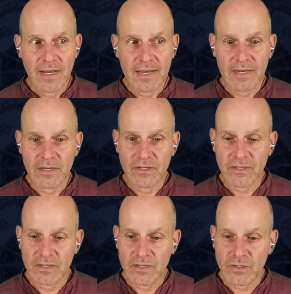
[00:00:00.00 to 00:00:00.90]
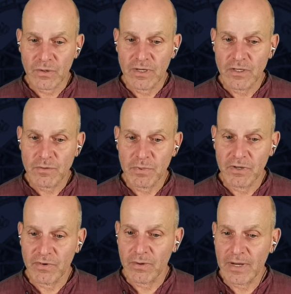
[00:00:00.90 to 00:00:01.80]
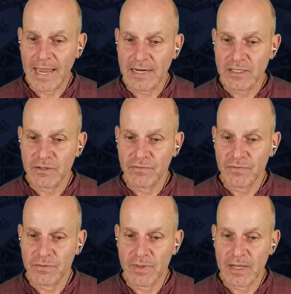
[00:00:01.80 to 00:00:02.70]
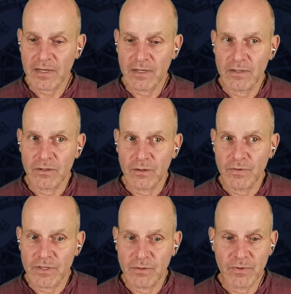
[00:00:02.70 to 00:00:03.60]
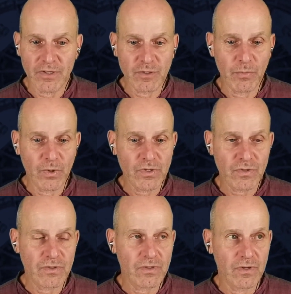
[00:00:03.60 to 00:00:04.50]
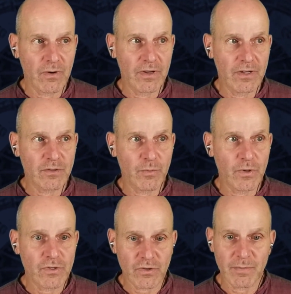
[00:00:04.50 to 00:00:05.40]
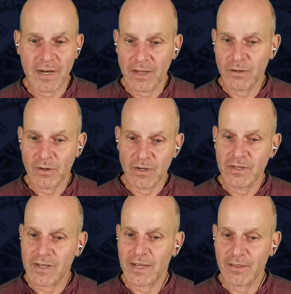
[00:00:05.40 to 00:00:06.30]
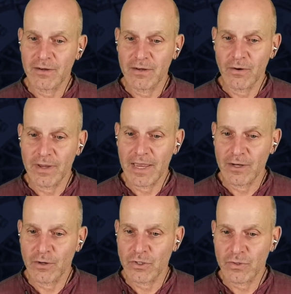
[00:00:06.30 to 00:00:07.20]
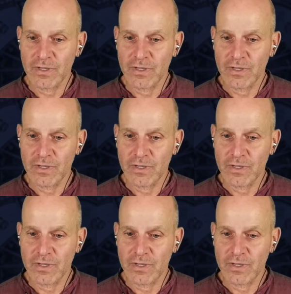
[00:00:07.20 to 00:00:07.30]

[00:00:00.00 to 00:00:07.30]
And so he's been very active with that, and obviously with his boisterous, in his boisterous manner, he's like the head honcho.